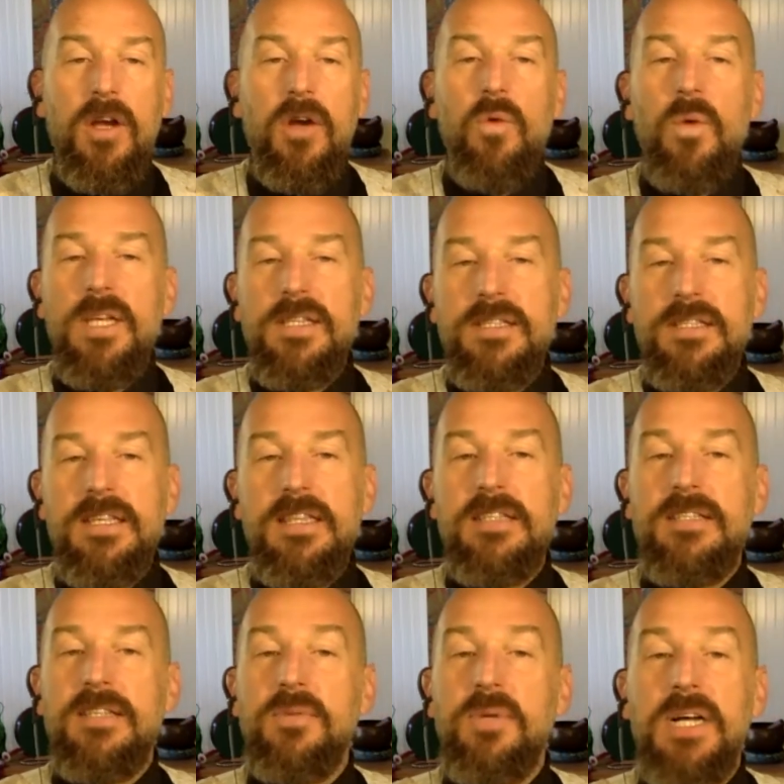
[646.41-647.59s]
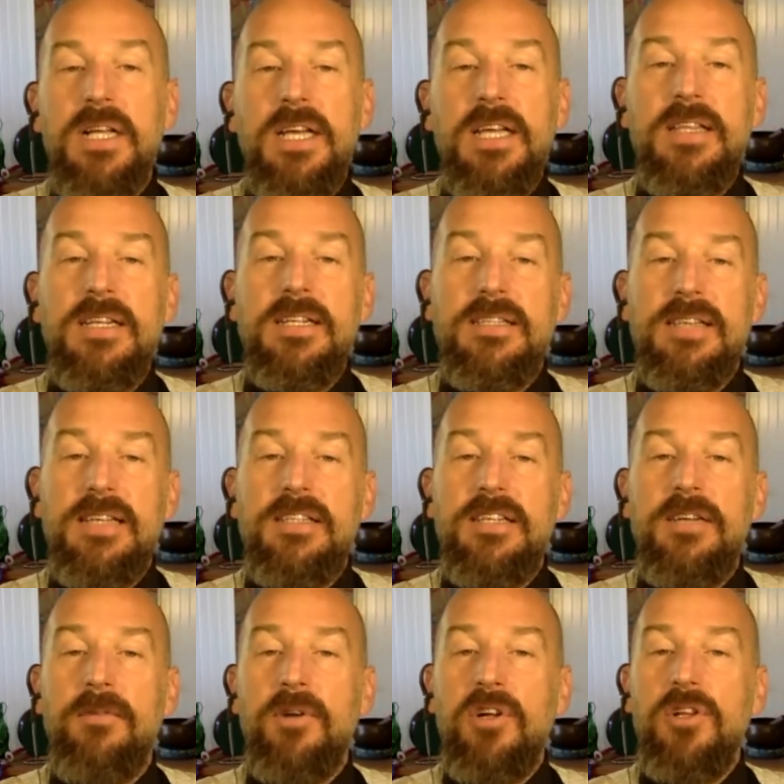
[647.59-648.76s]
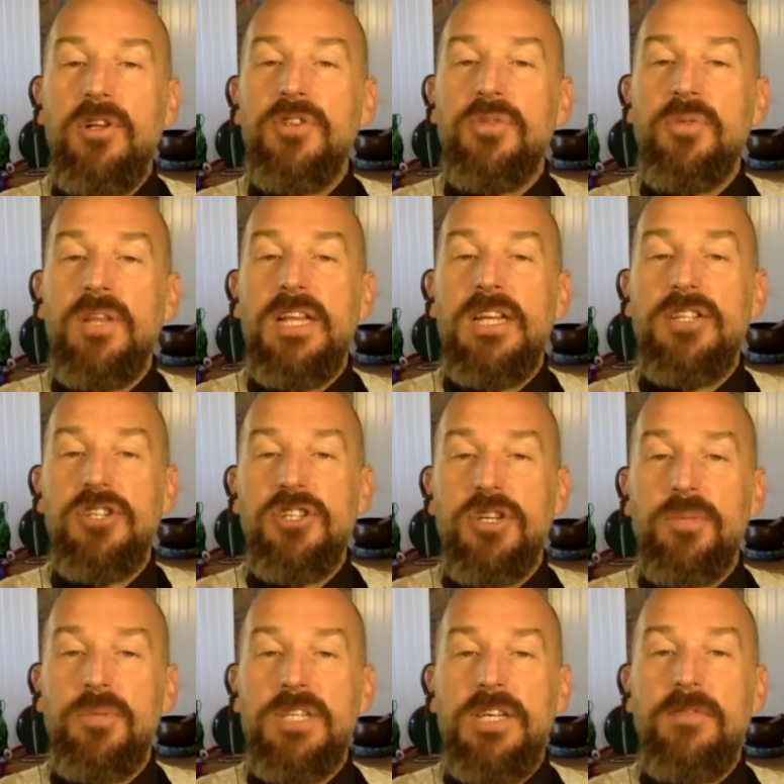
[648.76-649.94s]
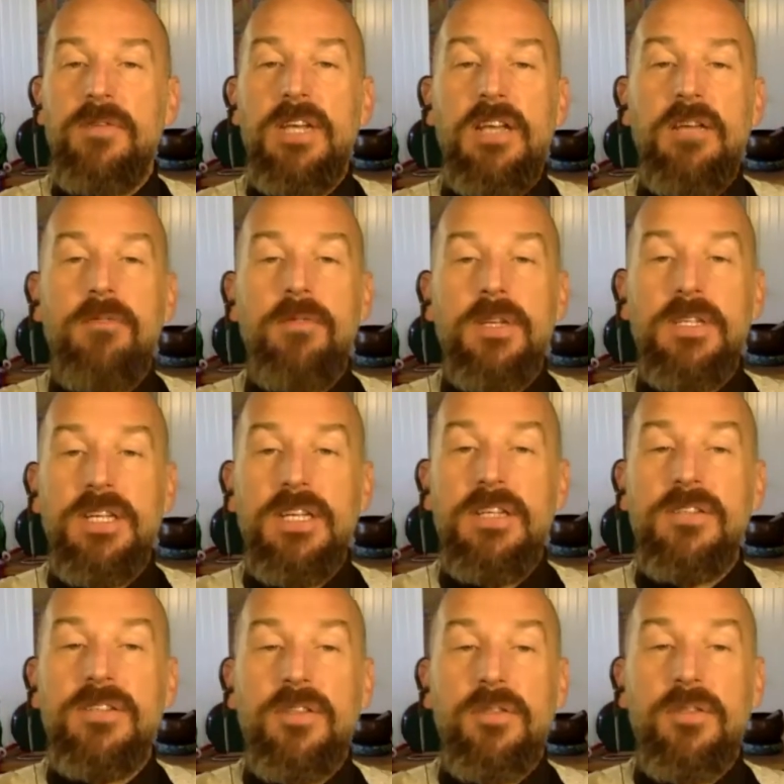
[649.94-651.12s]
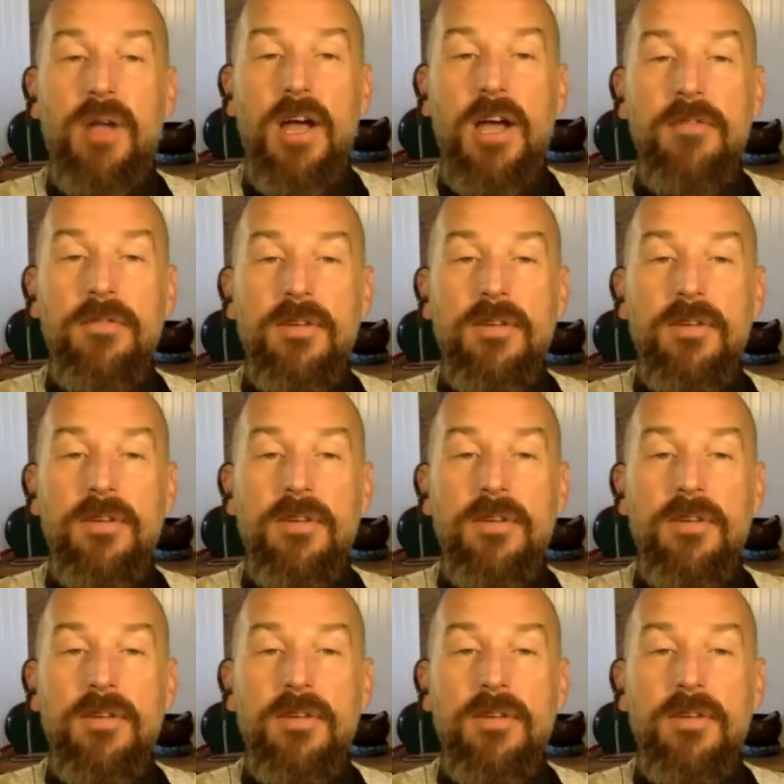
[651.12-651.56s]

We can see this as well in the necessity for close relationships if an infant is to thrive.